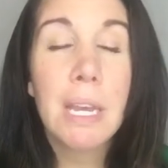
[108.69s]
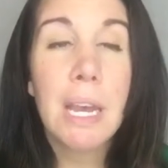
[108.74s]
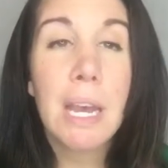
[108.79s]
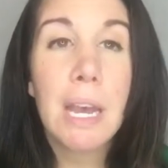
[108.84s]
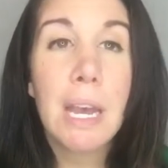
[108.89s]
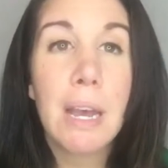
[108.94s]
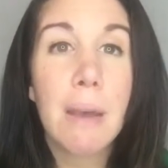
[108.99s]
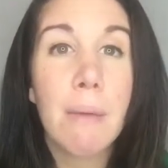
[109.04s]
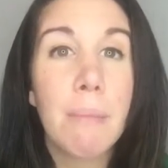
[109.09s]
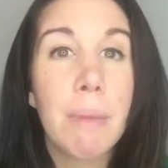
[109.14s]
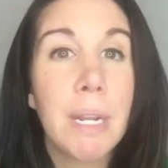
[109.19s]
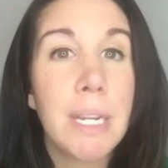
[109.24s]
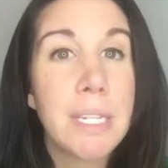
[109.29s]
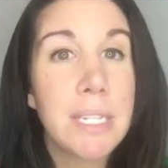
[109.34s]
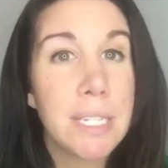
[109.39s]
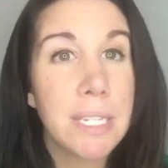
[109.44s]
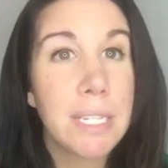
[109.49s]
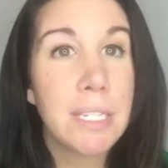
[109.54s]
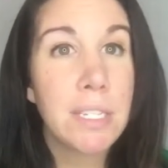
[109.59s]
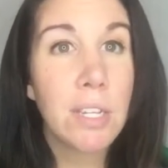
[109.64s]
But I
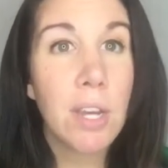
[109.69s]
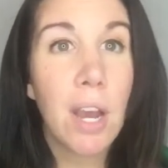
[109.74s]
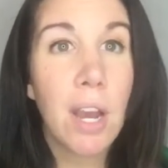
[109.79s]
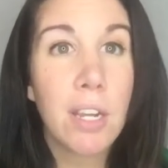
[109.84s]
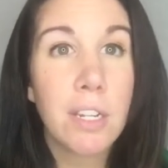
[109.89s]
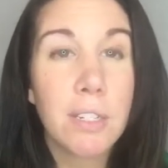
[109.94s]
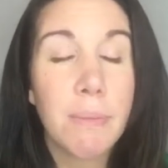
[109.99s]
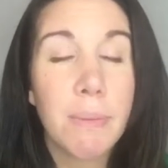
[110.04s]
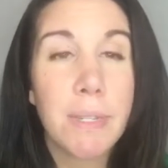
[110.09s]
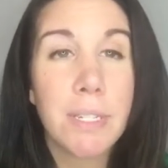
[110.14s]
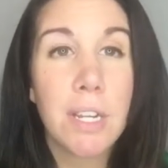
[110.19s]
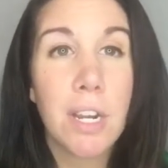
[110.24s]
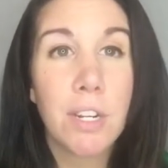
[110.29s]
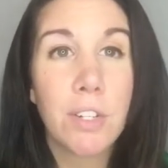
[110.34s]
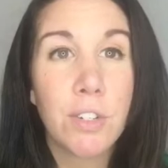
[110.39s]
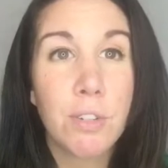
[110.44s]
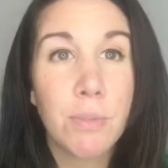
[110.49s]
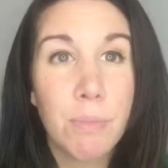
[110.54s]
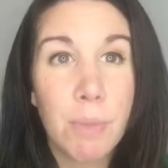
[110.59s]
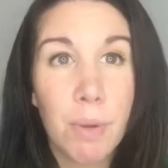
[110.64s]
did talk to my
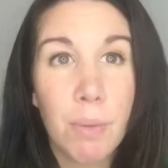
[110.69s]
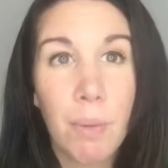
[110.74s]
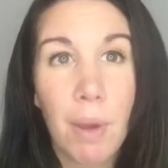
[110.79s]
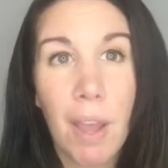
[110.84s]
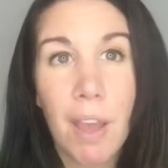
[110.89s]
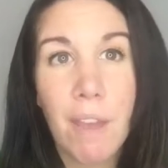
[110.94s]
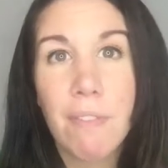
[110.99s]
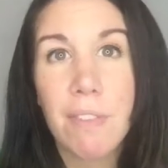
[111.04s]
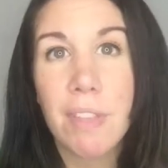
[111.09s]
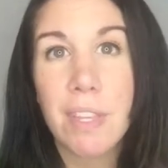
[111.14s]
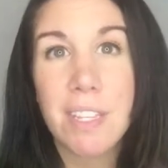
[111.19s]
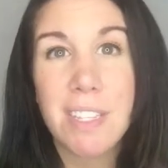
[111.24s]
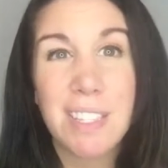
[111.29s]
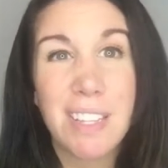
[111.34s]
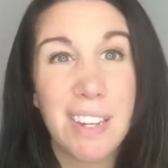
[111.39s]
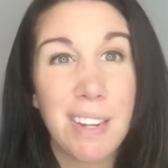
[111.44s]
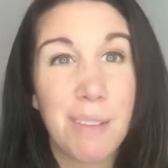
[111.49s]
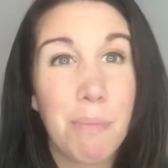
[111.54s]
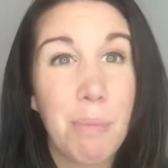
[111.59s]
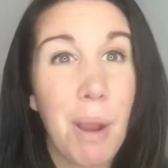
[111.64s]
doctor and midwife, and they
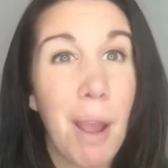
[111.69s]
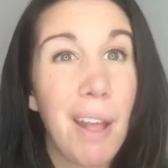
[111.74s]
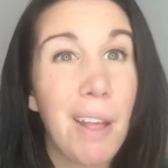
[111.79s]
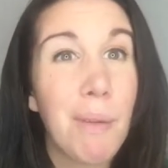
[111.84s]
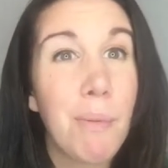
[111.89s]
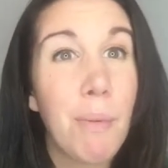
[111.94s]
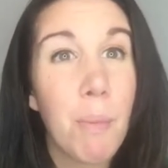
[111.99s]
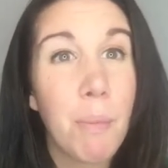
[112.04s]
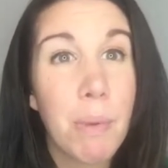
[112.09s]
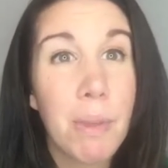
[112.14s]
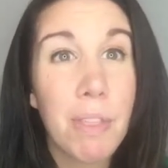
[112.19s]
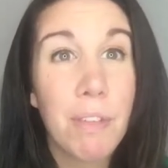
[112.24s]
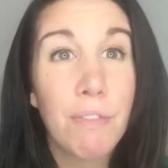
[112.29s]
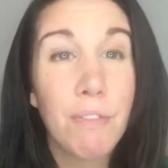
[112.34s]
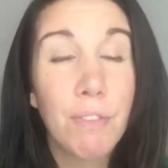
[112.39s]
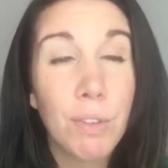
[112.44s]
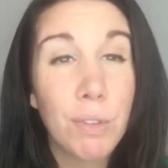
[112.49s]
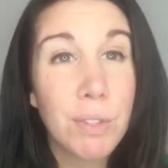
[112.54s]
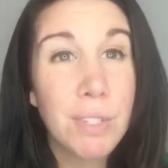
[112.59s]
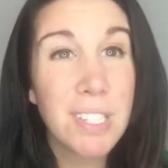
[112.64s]
said it probably won't be the
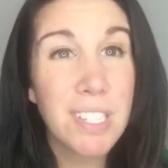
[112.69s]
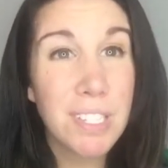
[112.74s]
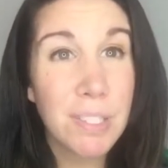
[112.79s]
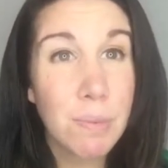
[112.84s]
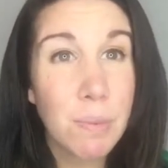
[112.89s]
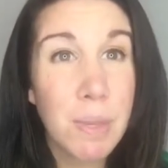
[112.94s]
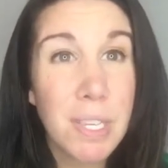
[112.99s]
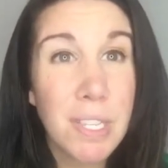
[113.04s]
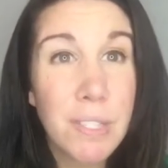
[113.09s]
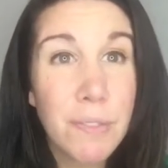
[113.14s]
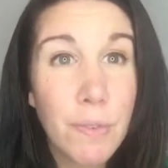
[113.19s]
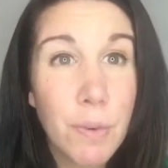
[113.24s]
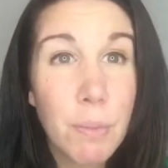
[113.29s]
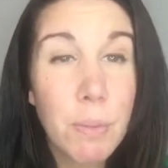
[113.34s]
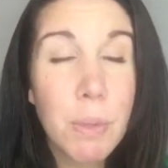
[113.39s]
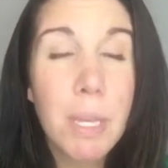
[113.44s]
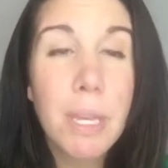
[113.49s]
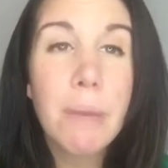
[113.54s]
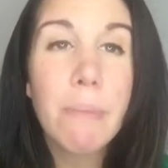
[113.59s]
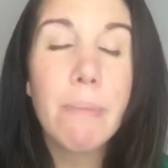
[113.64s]
full 6 weeks for
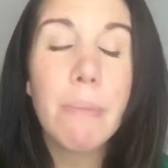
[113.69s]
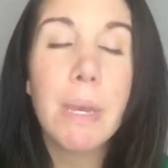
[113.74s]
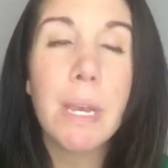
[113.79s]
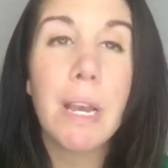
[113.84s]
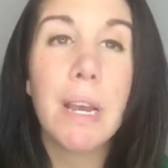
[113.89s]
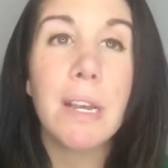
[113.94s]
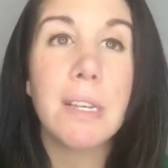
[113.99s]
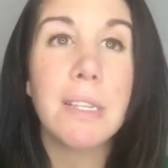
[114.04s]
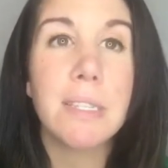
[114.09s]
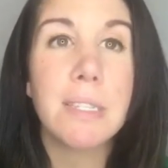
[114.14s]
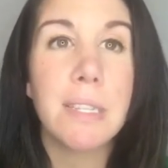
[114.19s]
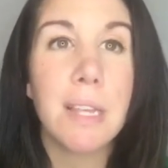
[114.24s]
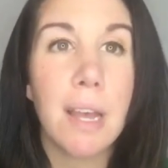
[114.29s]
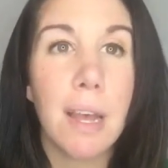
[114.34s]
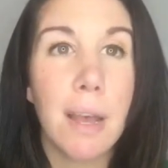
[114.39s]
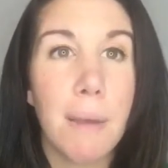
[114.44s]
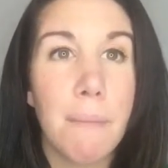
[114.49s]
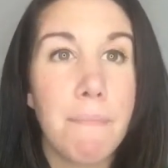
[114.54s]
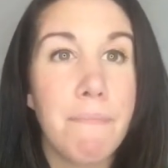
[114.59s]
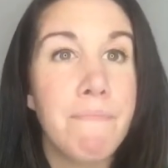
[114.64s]
me because
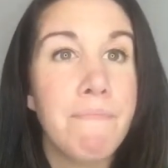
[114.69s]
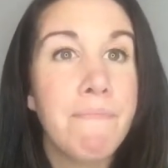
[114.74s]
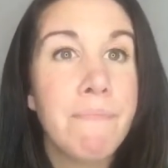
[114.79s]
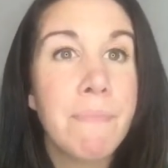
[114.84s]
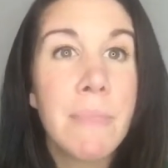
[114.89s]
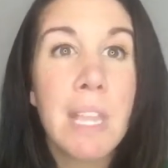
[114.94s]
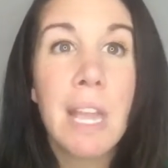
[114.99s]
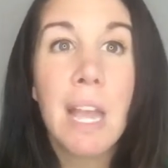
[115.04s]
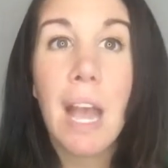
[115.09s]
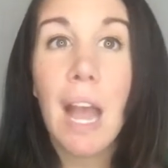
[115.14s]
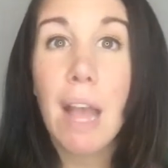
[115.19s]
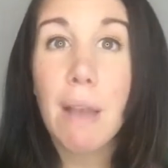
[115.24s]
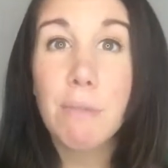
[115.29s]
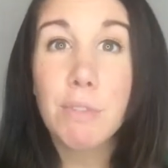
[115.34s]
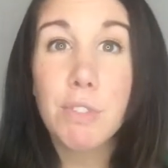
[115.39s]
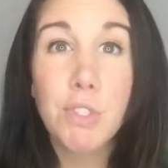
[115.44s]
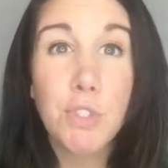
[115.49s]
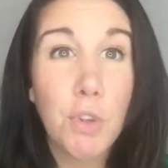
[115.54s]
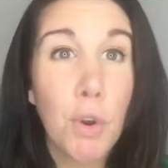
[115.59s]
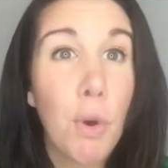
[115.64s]
I
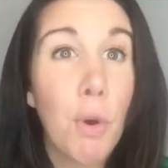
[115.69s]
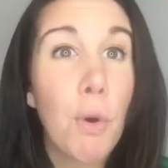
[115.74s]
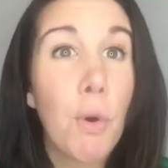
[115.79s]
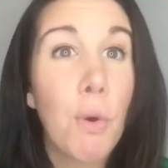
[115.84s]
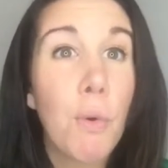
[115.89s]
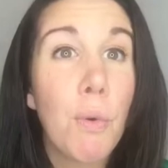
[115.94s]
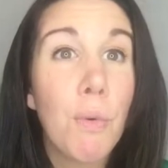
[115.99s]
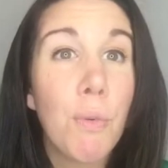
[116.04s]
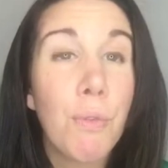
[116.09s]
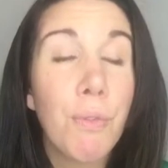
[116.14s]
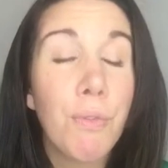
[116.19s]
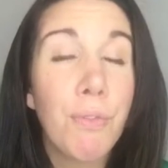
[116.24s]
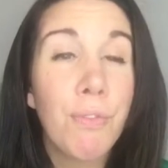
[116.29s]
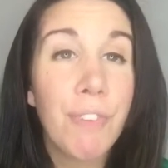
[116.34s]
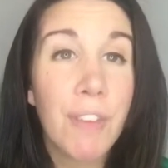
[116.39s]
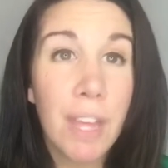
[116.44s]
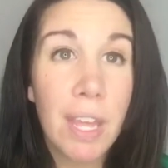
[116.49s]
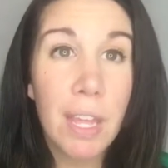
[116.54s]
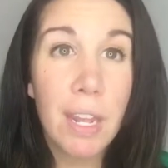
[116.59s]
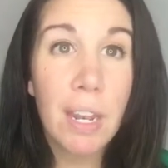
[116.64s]
was so
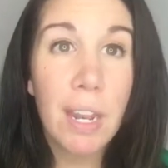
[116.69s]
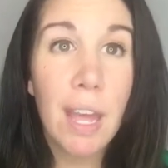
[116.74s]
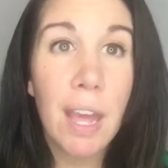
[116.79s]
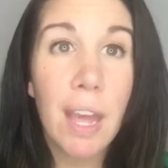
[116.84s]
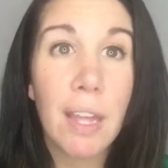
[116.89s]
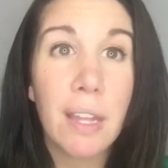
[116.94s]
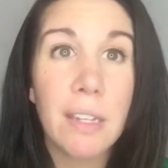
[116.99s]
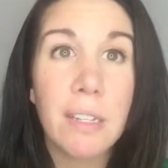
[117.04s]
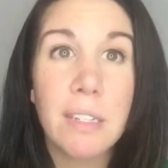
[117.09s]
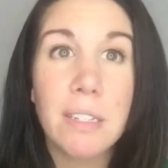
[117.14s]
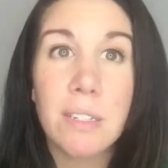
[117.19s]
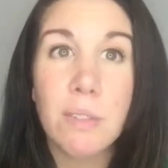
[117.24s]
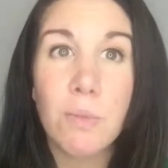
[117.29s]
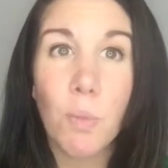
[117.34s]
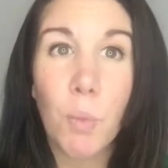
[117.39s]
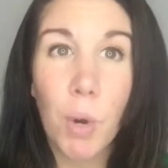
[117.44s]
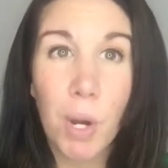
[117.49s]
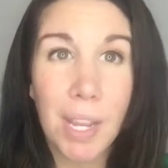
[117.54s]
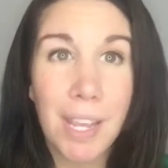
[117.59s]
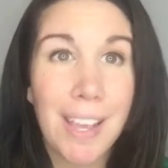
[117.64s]
fit and
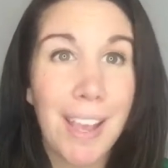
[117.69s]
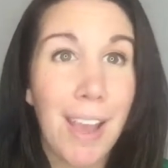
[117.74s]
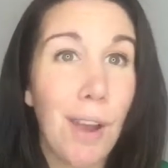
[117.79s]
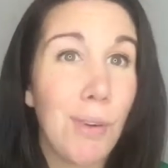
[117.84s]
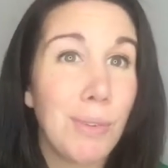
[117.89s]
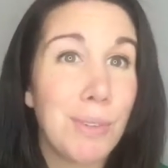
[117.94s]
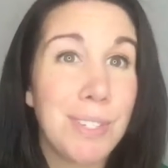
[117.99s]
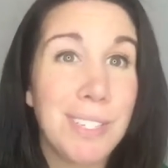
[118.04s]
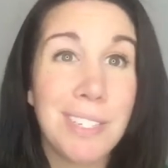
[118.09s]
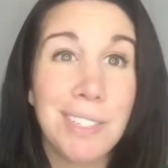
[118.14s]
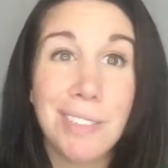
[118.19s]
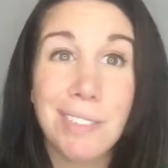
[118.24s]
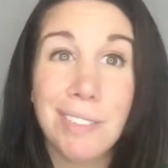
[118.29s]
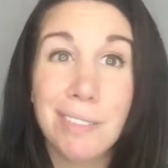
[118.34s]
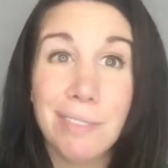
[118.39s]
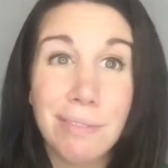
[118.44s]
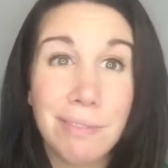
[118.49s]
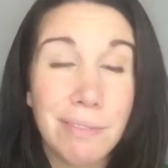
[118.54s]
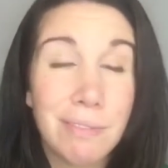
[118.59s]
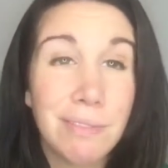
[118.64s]
working out
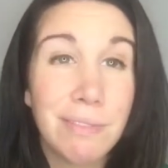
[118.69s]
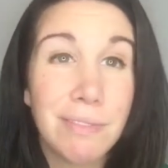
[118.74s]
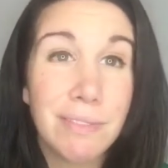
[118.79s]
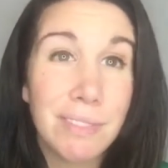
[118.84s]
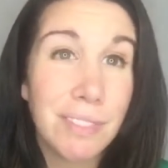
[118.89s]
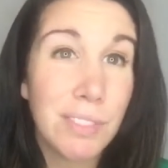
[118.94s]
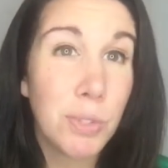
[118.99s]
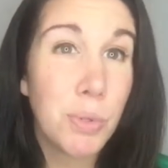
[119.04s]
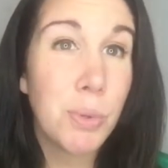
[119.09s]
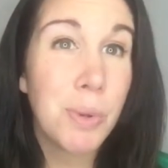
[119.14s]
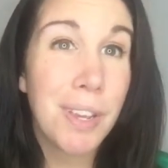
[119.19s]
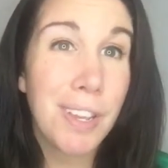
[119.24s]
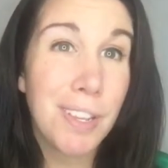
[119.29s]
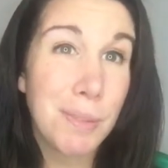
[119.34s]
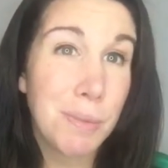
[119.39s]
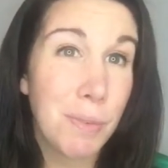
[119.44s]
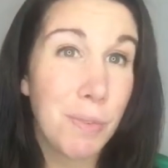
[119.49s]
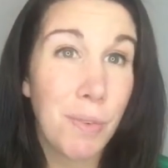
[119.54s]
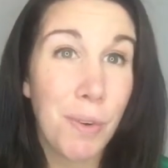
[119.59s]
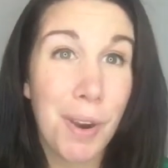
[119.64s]
until 2
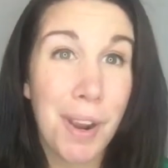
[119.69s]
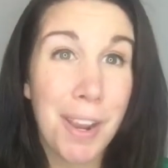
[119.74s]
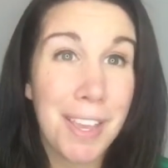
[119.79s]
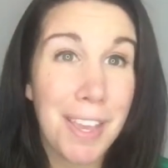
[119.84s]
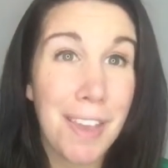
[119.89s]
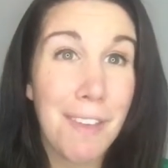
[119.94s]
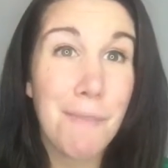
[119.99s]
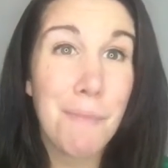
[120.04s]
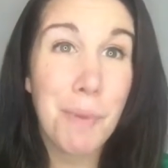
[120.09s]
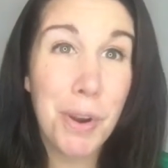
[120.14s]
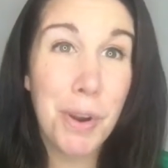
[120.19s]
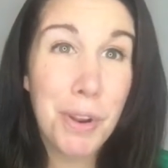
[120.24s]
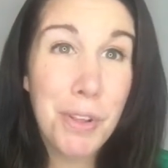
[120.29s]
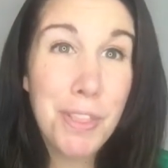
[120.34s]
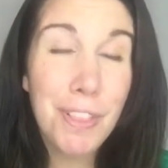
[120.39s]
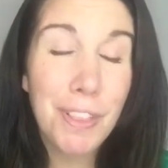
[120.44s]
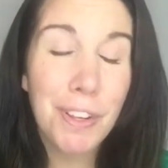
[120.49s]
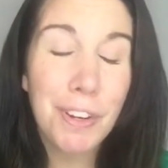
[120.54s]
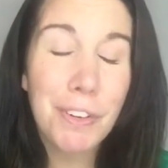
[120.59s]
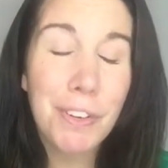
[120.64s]
days before I gave
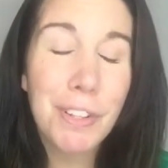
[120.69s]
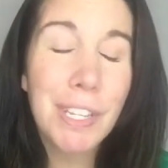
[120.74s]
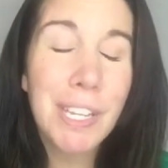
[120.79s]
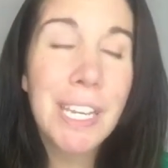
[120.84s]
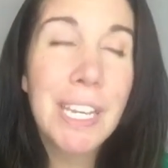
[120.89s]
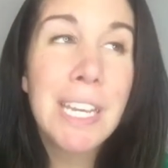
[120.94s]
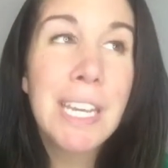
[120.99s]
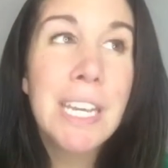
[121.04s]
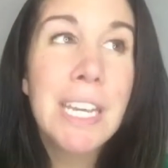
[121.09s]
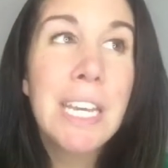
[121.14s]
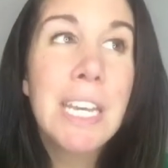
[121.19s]
birth, literally.